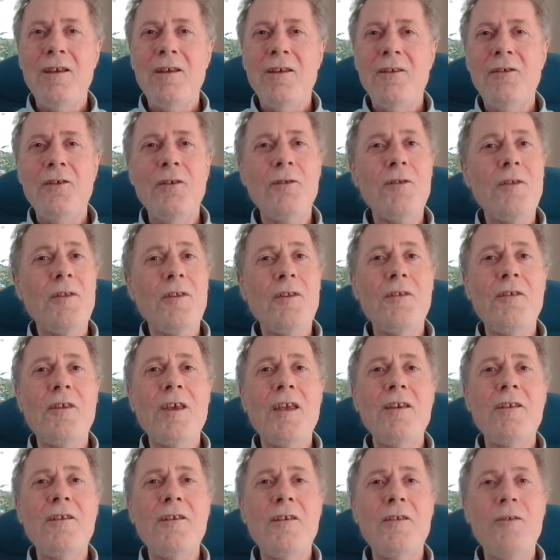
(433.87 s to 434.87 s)
so that the
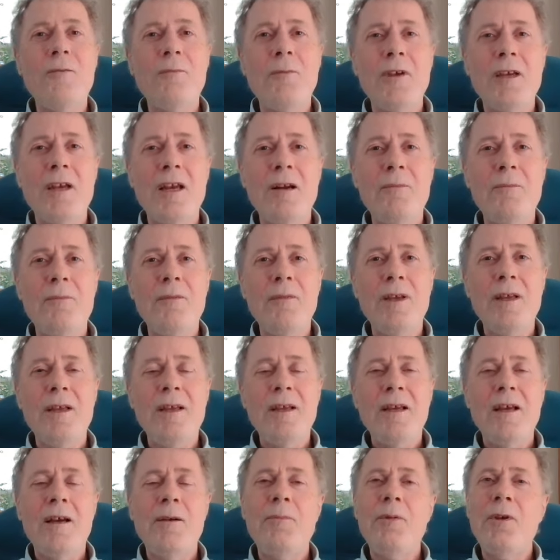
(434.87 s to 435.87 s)
centers become
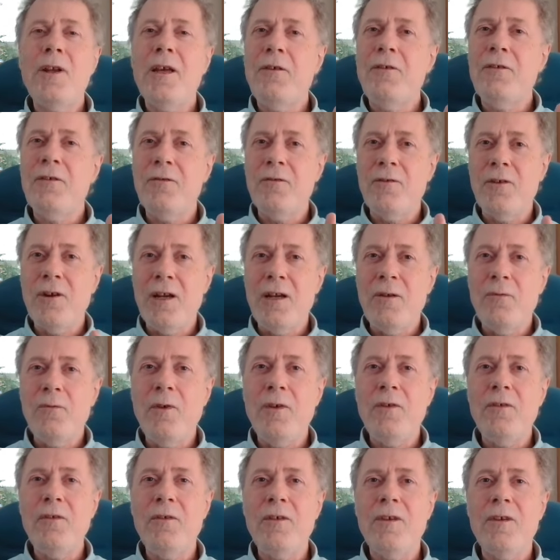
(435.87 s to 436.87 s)
a place of great
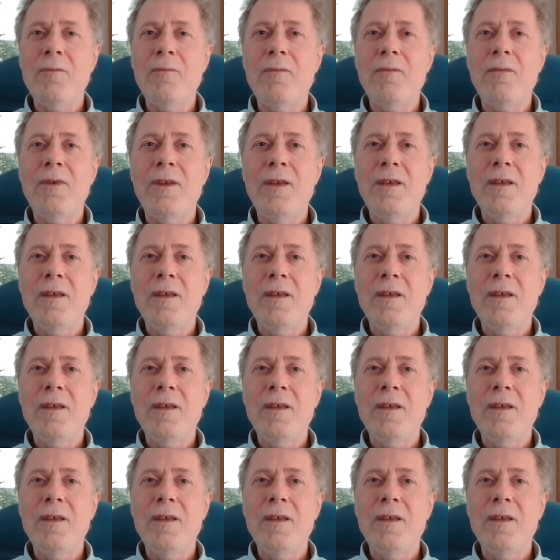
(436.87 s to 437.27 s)
wisdom